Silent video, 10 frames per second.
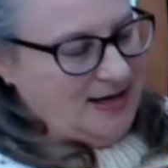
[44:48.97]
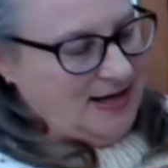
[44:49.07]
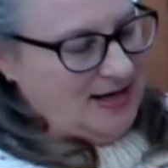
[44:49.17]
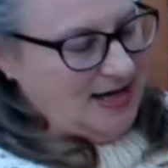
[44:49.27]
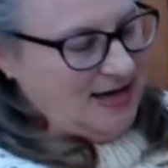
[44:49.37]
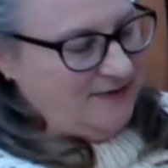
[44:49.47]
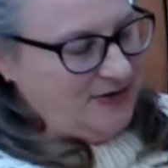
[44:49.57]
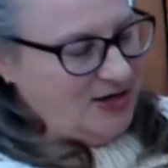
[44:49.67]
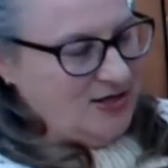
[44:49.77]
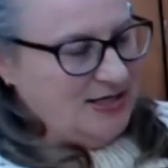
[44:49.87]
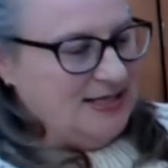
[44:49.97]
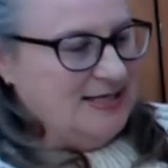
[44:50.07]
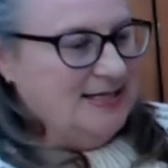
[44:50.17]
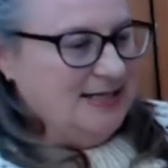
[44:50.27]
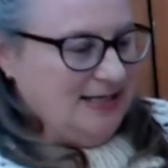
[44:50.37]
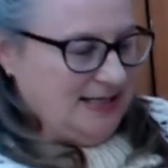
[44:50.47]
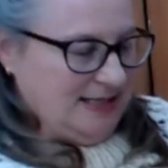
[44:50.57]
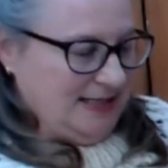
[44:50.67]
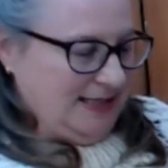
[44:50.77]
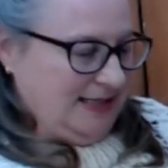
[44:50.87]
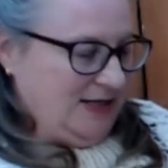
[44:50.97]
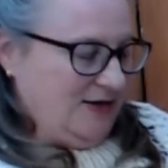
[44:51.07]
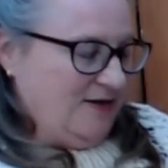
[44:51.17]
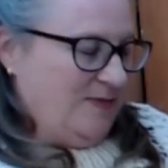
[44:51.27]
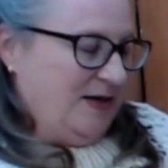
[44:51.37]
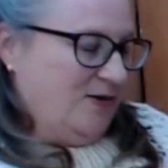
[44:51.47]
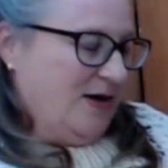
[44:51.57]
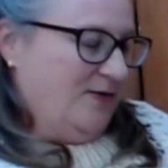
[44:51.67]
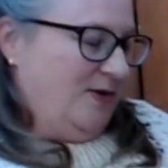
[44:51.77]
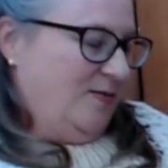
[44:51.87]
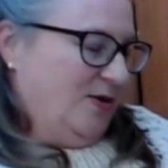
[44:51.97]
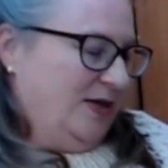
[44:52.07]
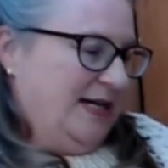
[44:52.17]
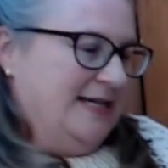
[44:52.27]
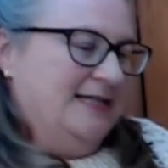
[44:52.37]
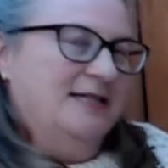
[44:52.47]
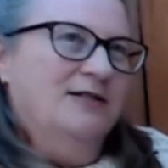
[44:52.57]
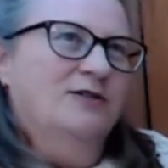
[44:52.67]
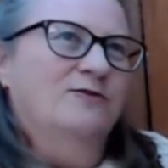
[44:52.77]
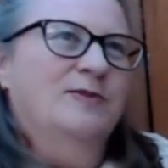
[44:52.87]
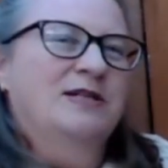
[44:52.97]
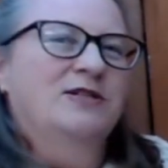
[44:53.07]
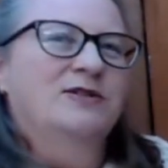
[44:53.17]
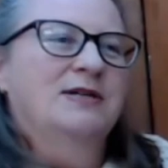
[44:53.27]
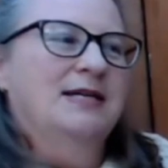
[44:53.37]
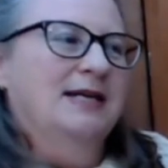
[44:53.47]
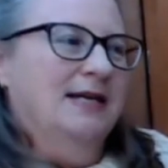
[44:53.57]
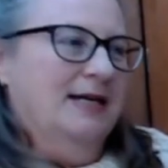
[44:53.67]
I have noticed, there have been quite a few podcasters who've been doing